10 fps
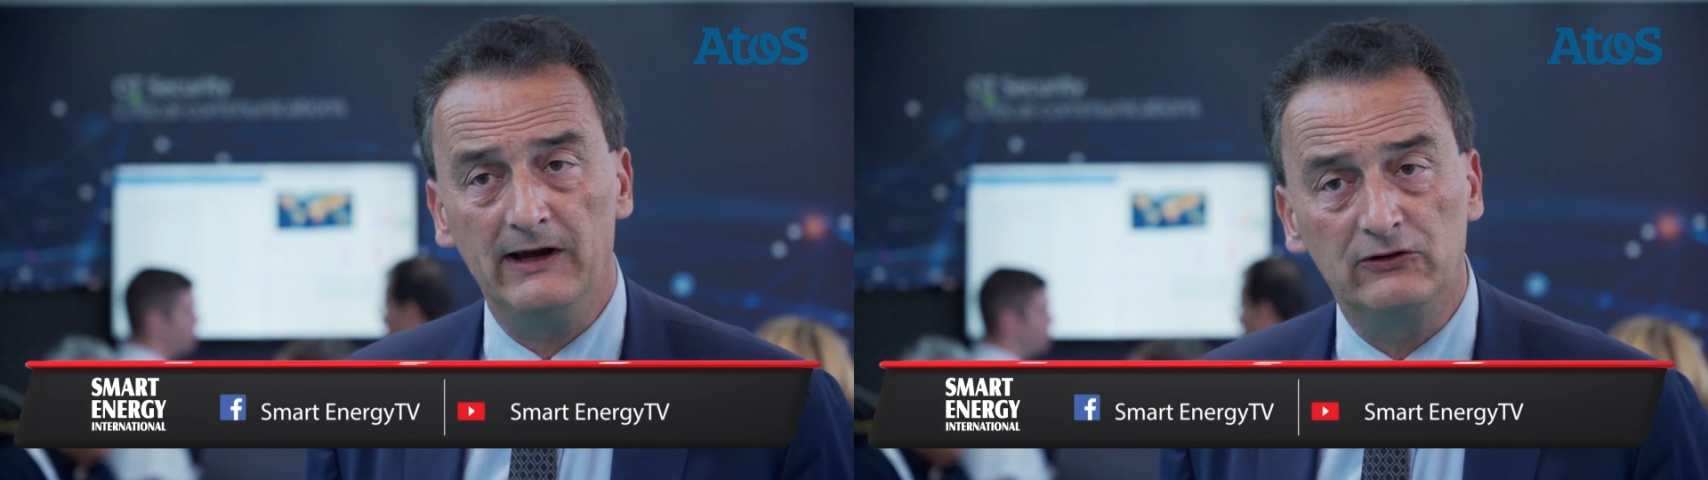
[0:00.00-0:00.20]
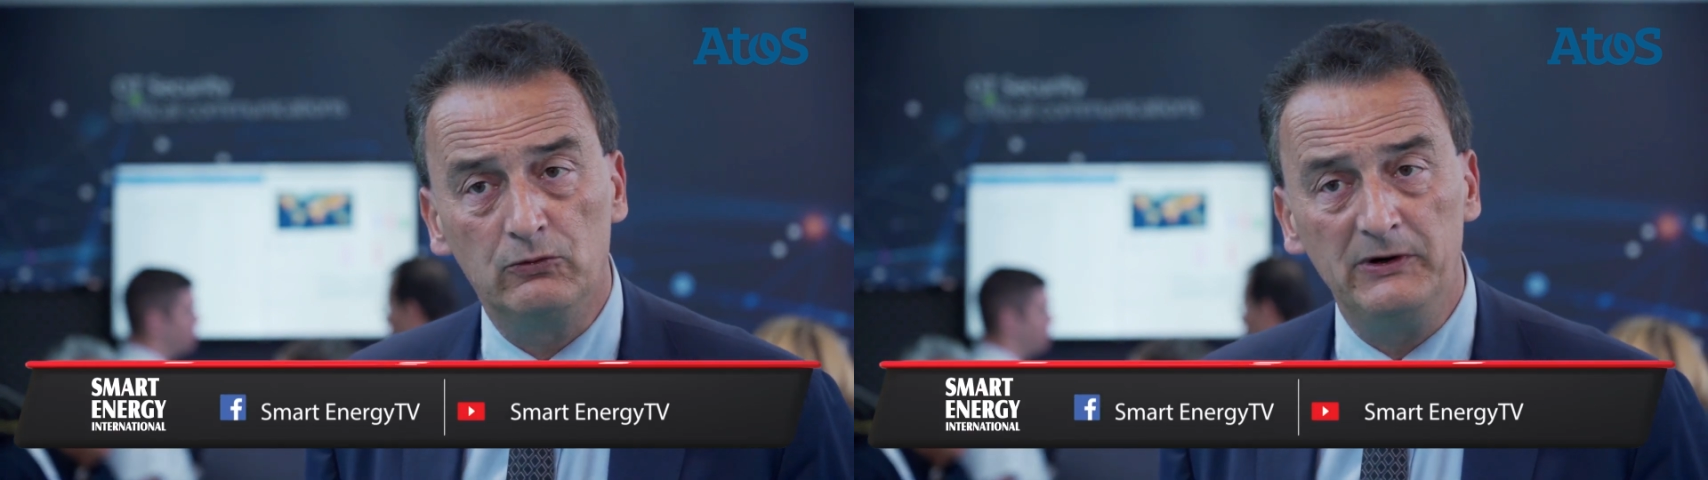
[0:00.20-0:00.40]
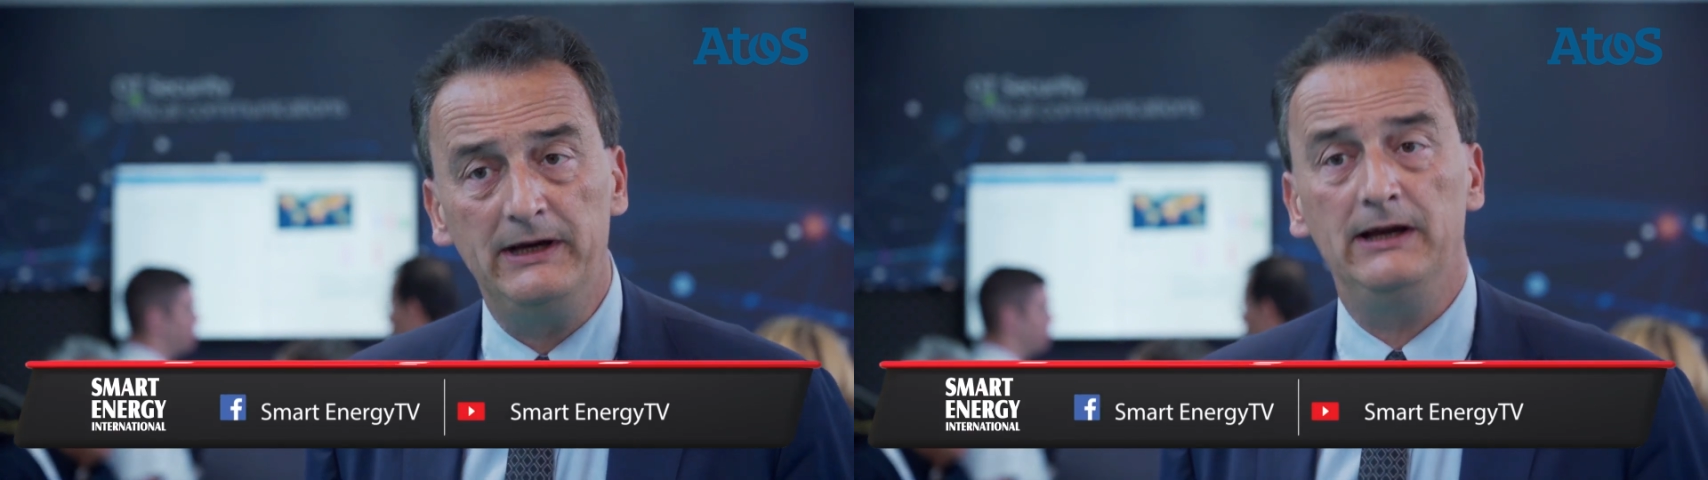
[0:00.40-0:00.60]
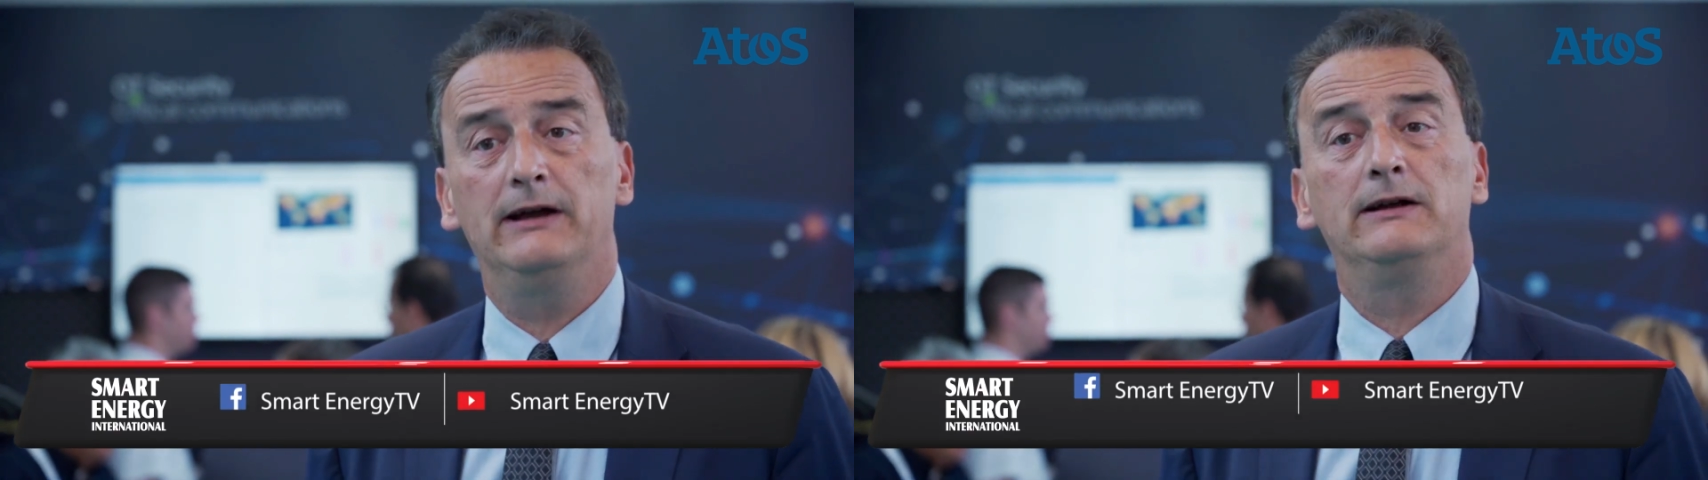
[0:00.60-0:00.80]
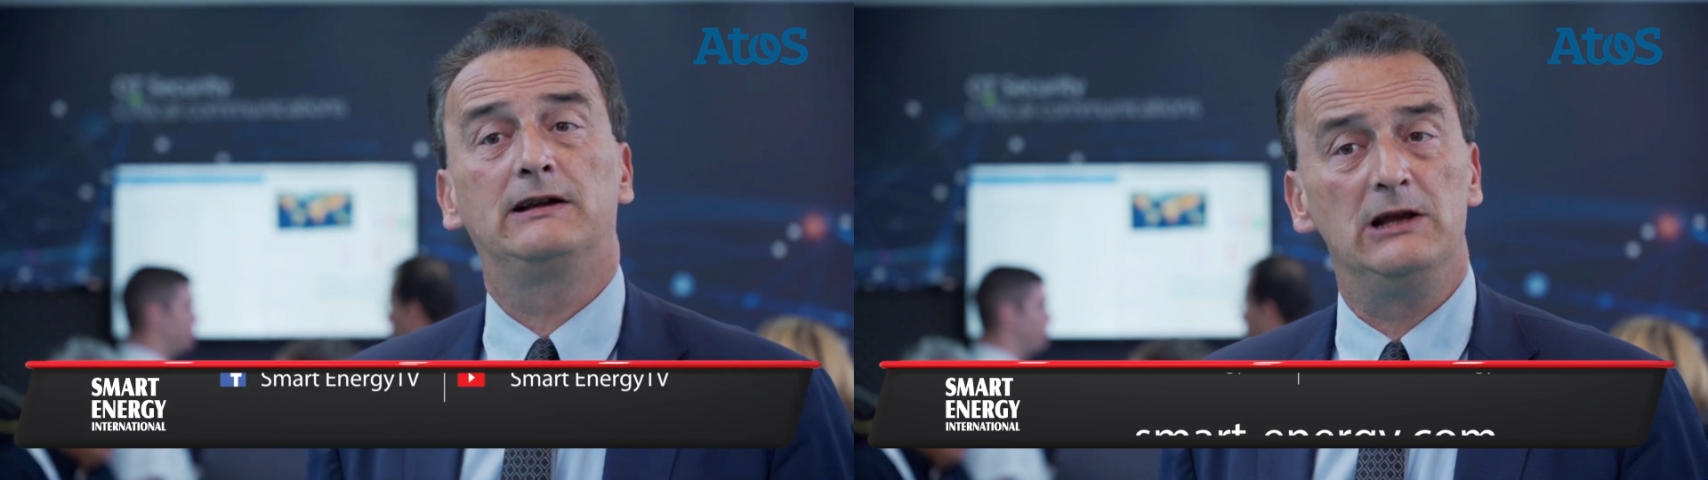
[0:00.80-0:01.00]
that we
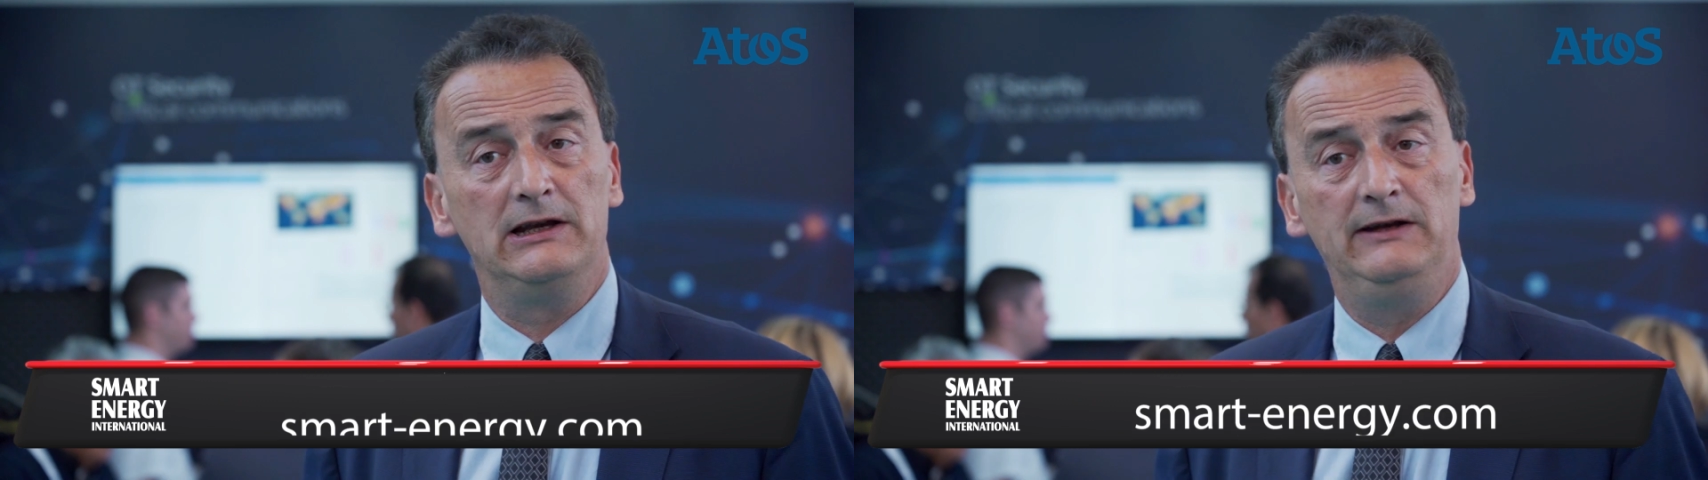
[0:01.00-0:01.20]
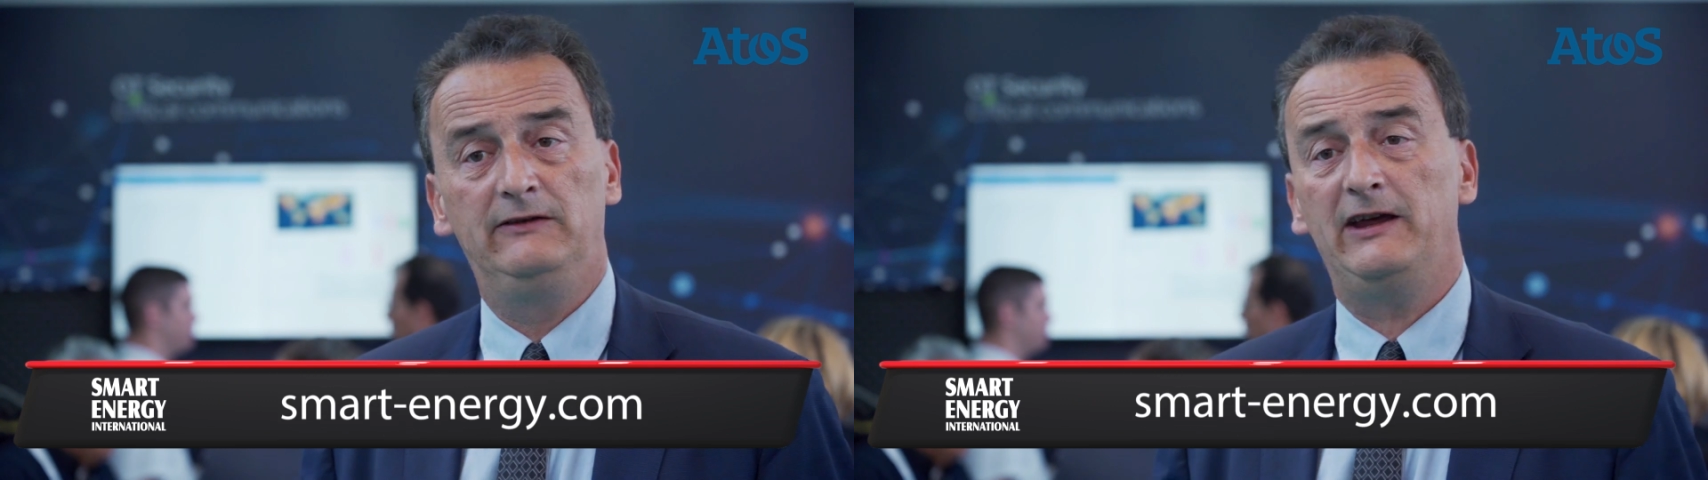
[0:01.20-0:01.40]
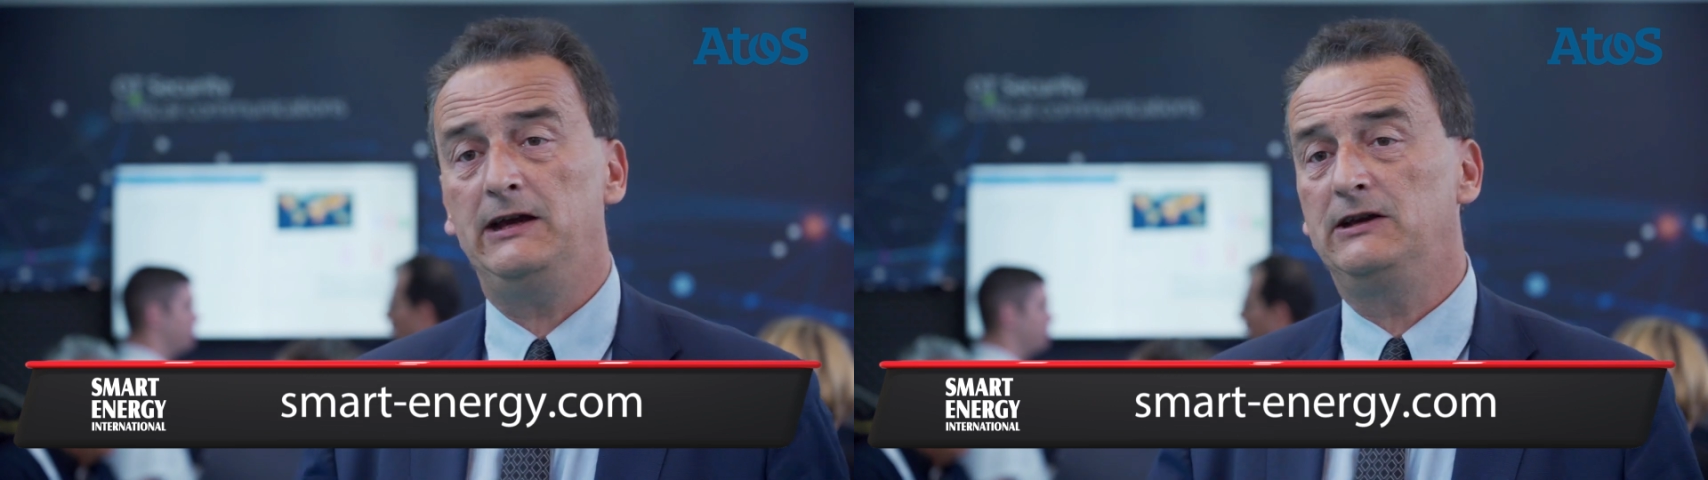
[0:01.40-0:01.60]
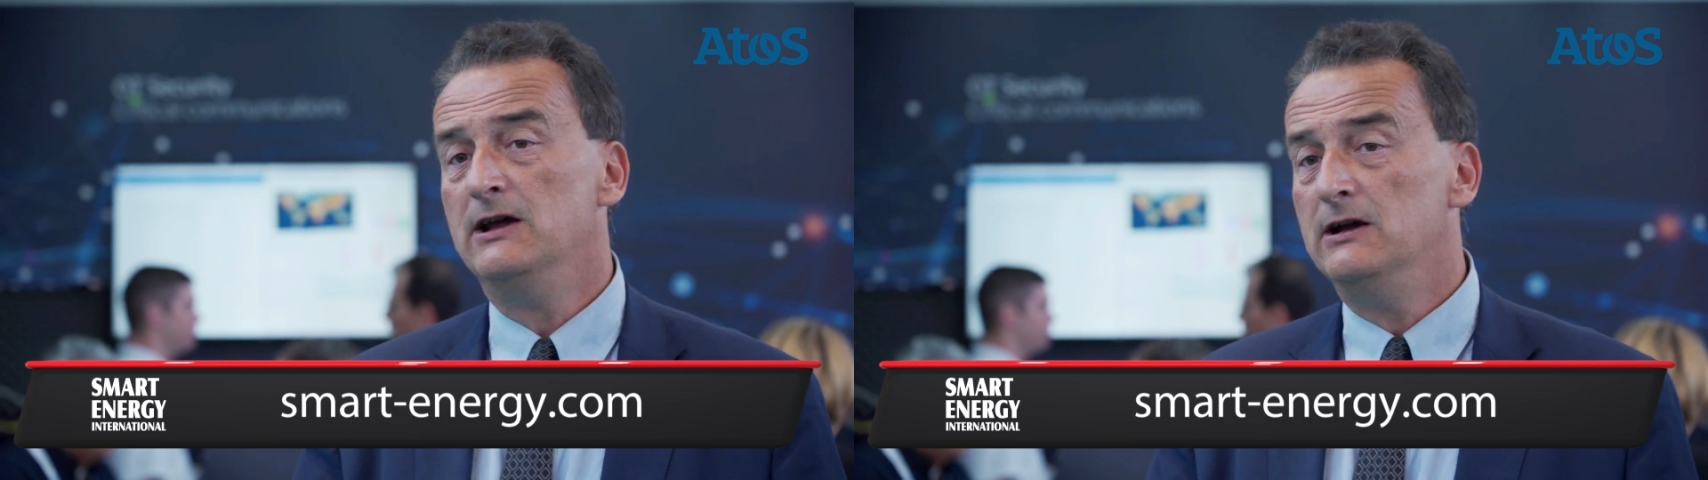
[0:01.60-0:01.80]
clearly take